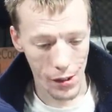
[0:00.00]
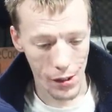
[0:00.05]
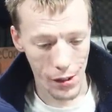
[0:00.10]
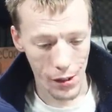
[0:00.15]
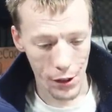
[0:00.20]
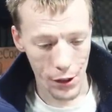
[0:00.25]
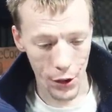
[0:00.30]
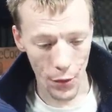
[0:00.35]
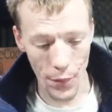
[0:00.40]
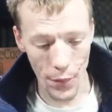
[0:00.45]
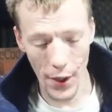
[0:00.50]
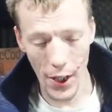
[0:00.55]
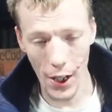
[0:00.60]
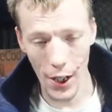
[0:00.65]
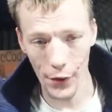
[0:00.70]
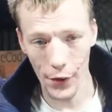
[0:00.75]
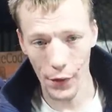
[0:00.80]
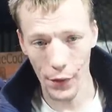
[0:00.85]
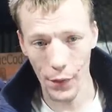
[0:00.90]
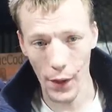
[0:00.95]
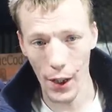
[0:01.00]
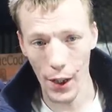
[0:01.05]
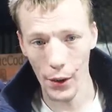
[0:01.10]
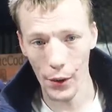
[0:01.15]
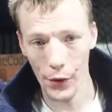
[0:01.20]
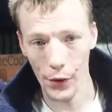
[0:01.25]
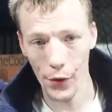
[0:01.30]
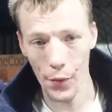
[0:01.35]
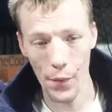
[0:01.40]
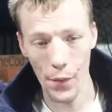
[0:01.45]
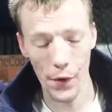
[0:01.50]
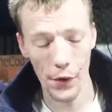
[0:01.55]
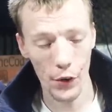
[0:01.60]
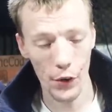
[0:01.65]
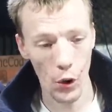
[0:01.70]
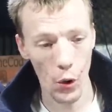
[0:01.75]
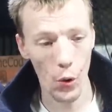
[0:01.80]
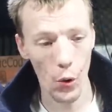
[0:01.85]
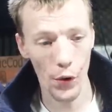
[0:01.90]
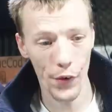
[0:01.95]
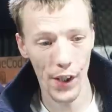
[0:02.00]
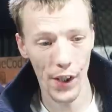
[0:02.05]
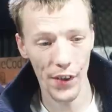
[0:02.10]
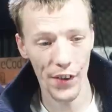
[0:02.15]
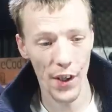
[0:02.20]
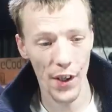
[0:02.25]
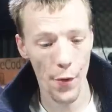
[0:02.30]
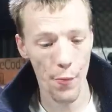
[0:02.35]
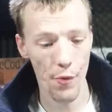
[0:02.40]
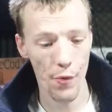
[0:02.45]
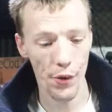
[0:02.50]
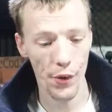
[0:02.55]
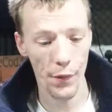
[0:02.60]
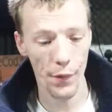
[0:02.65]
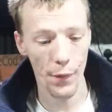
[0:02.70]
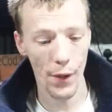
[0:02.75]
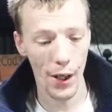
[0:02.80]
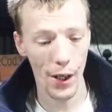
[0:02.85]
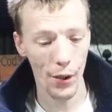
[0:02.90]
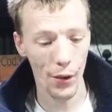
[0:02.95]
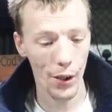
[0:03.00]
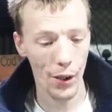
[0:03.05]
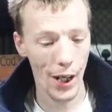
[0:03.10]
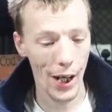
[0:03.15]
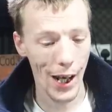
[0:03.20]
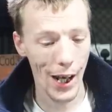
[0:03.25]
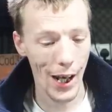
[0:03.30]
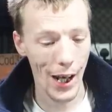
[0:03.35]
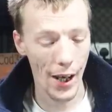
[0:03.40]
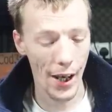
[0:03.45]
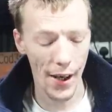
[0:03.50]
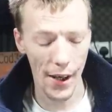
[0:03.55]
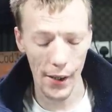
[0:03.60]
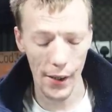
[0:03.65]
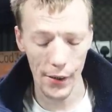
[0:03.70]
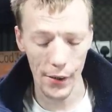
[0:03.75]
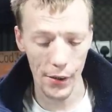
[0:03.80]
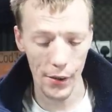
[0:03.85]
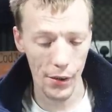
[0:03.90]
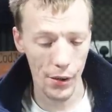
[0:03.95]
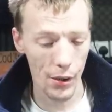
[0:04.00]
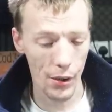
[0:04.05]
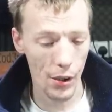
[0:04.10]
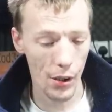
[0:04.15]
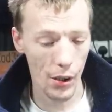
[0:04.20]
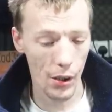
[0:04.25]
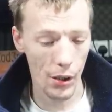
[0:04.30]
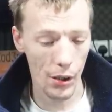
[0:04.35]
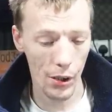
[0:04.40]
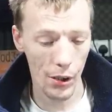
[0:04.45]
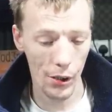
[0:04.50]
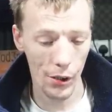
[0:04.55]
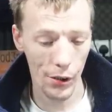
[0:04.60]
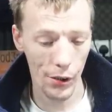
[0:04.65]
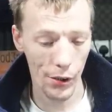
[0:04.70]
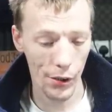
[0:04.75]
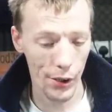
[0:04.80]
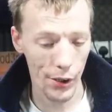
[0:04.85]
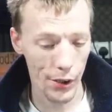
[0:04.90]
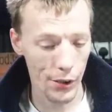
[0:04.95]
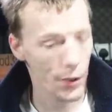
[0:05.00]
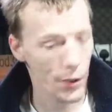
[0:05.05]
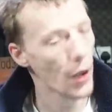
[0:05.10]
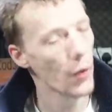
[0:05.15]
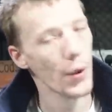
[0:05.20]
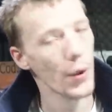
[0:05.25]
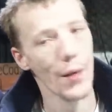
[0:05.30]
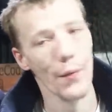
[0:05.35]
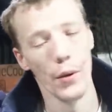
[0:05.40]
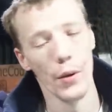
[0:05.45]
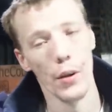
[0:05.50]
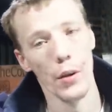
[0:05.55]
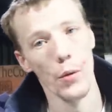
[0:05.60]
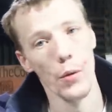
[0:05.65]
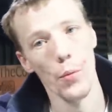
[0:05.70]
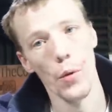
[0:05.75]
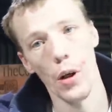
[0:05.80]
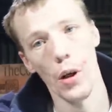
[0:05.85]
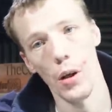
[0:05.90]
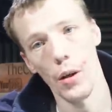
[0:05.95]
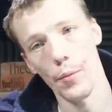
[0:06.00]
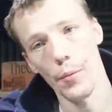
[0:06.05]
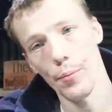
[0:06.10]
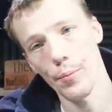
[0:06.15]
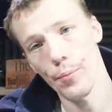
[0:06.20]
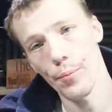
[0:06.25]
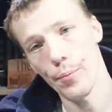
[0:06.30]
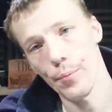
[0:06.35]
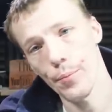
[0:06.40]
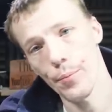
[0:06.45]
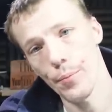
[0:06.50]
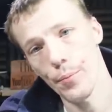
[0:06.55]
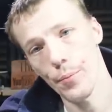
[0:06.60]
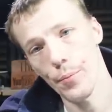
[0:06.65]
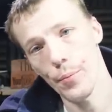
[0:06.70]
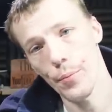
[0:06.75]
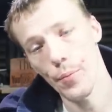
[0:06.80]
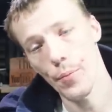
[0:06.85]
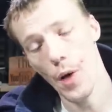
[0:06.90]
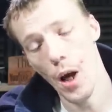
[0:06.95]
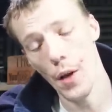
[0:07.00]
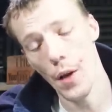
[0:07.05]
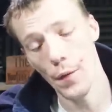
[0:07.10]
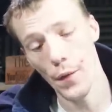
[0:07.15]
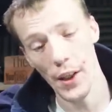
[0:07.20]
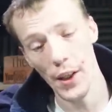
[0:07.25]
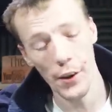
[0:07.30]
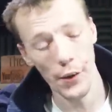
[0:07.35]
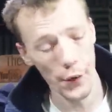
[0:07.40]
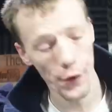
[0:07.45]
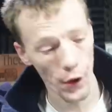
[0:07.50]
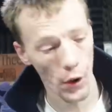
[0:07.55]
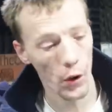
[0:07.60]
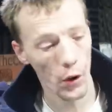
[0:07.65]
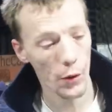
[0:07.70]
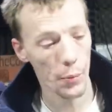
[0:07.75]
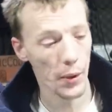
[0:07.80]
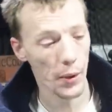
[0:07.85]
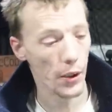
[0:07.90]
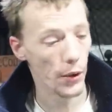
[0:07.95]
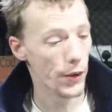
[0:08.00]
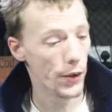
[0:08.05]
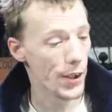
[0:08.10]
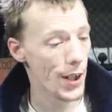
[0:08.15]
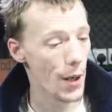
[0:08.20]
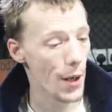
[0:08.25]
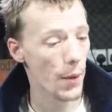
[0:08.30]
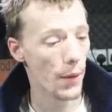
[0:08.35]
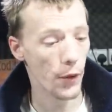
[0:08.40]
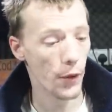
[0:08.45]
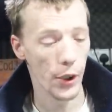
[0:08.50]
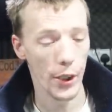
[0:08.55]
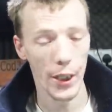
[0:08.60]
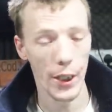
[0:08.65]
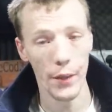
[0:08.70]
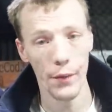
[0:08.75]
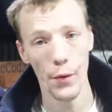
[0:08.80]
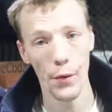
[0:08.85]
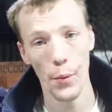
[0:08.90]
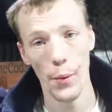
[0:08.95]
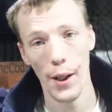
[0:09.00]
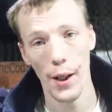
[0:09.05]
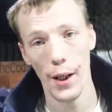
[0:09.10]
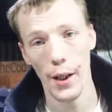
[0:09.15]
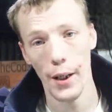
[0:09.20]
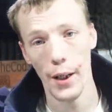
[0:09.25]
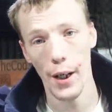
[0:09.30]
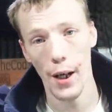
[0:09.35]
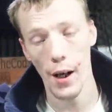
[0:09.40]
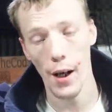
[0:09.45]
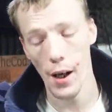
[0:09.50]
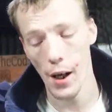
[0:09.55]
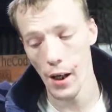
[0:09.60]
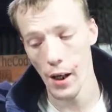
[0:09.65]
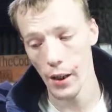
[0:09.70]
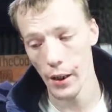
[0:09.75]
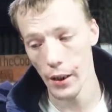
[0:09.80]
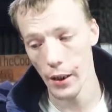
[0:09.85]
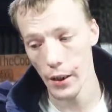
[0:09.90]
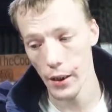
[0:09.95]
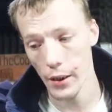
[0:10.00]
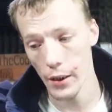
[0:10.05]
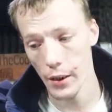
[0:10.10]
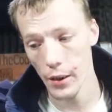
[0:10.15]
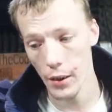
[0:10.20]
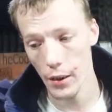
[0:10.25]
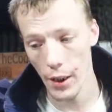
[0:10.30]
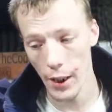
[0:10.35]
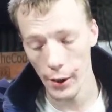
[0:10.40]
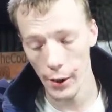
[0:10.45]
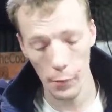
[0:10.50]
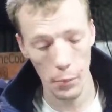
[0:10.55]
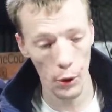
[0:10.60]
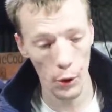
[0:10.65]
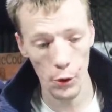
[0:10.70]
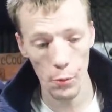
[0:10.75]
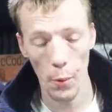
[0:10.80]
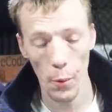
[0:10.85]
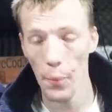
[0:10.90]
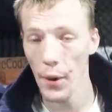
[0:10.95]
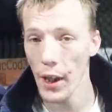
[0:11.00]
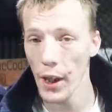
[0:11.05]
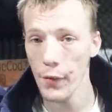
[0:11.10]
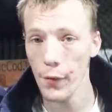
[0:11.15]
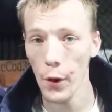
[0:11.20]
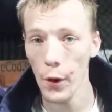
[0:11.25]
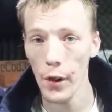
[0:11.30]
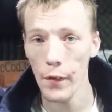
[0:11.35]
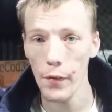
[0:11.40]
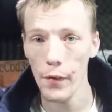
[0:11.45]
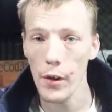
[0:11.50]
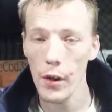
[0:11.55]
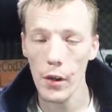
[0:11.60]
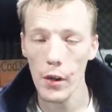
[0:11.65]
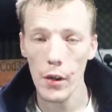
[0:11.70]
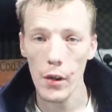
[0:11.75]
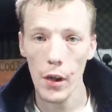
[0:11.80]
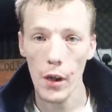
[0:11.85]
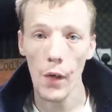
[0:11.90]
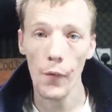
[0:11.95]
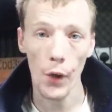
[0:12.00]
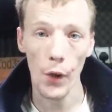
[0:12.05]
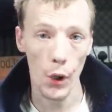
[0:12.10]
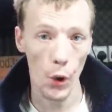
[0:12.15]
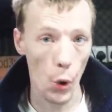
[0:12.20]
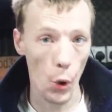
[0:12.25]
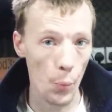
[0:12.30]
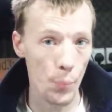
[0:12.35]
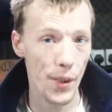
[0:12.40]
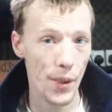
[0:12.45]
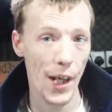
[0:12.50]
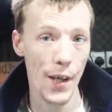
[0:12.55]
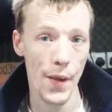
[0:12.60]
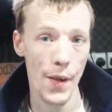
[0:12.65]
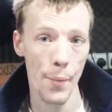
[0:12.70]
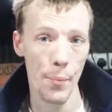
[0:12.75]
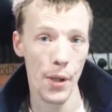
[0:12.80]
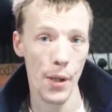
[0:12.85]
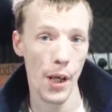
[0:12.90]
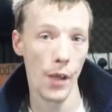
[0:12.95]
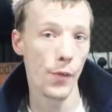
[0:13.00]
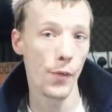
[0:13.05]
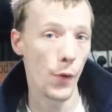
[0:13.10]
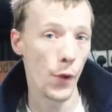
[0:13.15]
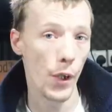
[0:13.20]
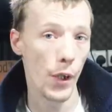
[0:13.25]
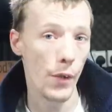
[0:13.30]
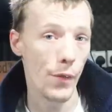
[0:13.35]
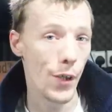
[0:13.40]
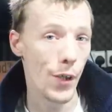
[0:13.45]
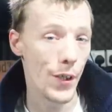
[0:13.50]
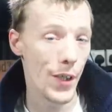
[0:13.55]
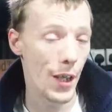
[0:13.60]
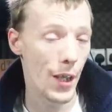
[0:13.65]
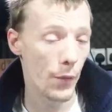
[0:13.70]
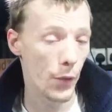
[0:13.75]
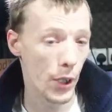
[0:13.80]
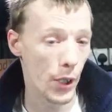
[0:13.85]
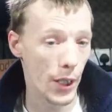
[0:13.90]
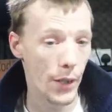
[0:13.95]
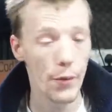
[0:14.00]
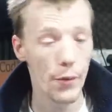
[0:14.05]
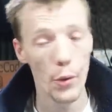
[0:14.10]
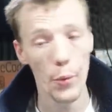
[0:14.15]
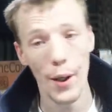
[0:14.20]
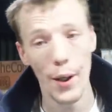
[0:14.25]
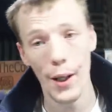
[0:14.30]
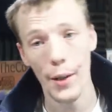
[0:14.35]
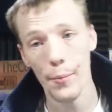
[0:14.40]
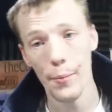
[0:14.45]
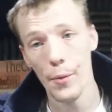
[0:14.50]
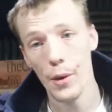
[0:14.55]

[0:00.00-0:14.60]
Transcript: Something else has failed. Something's caused that Southbridge to fail, and I don't have a clue what. And this sucks, because now I've got to give away a exploitable P S five. I've got to update that P S five, and then I've got to give it away.